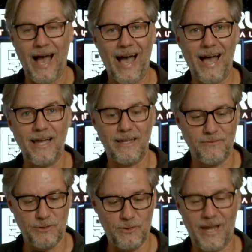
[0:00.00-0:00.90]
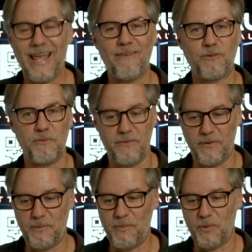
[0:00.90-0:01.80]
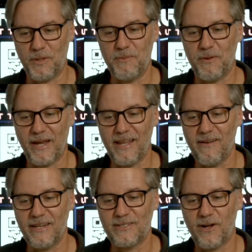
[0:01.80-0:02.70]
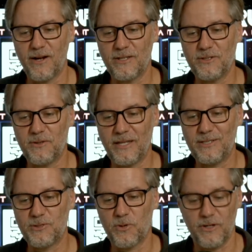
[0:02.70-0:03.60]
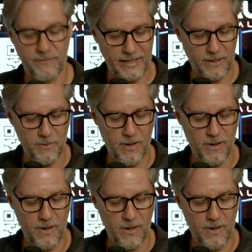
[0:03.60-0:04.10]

I do not have a room of 50 people with me right now, and it's hard to do a tutorial video